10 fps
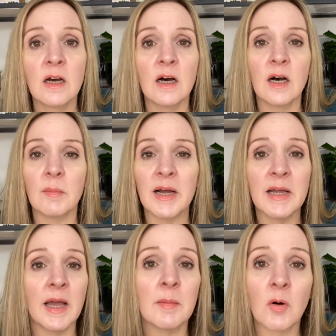I
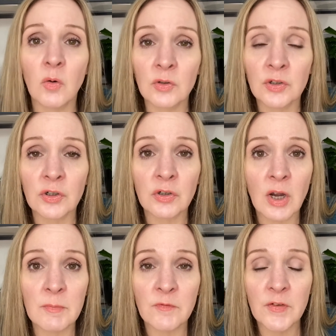am older.
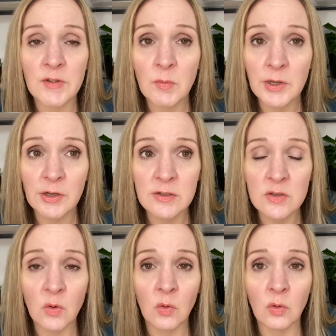I'm 51 years
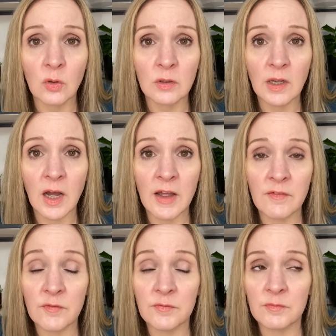old.
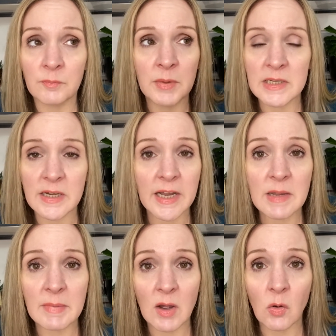I've been dieting
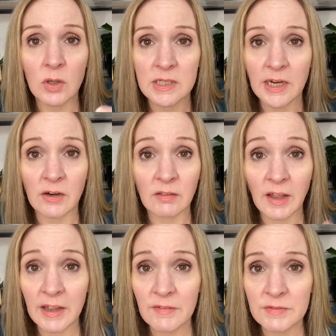my whole entire
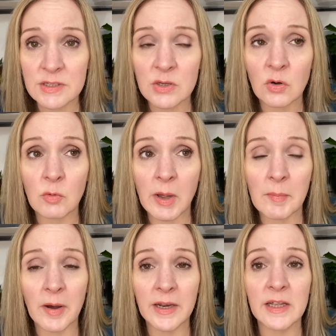life, so my
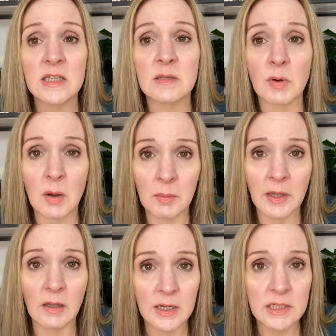body is probably a
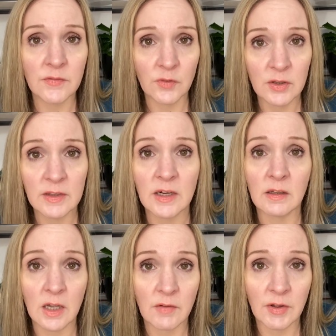lot different than a
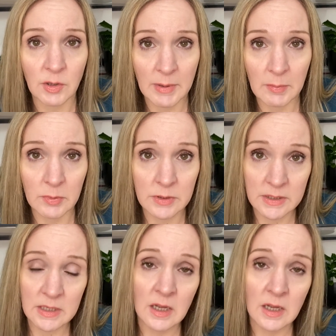lot of other people's.